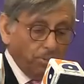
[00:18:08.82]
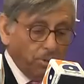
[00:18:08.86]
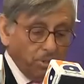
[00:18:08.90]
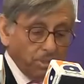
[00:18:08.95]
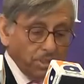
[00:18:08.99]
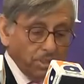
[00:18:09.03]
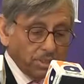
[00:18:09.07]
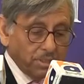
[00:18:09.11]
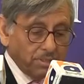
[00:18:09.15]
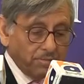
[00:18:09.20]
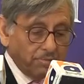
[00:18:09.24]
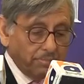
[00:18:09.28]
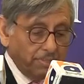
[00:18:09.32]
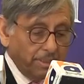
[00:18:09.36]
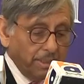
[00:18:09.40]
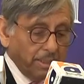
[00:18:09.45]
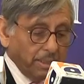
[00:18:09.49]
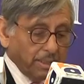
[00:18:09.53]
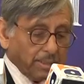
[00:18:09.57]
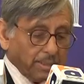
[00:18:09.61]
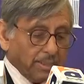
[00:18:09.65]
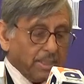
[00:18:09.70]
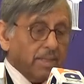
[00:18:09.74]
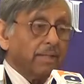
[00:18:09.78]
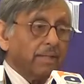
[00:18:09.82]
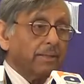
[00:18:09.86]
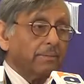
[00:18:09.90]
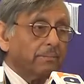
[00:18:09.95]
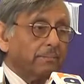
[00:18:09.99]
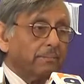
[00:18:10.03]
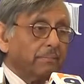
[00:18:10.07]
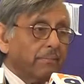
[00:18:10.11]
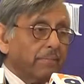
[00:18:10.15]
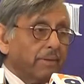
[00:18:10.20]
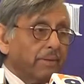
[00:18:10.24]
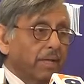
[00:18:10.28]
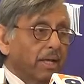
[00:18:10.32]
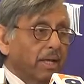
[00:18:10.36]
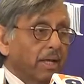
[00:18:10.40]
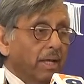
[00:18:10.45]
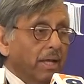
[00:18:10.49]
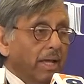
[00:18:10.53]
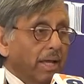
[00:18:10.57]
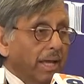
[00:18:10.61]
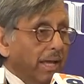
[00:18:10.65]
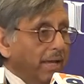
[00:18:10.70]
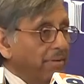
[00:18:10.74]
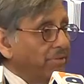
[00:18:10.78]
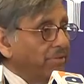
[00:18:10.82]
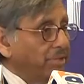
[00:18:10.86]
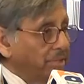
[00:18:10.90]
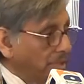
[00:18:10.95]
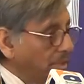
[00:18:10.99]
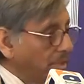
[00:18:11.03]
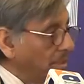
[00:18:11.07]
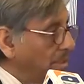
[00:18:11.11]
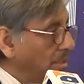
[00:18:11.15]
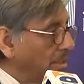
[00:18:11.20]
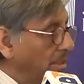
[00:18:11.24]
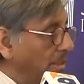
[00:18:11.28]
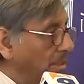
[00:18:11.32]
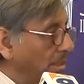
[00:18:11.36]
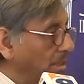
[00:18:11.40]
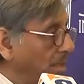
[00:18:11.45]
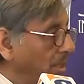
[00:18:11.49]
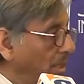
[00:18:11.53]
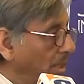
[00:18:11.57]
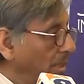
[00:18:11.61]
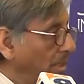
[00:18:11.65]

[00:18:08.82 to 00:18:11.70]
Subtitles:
borders of Pakistan. Ever since,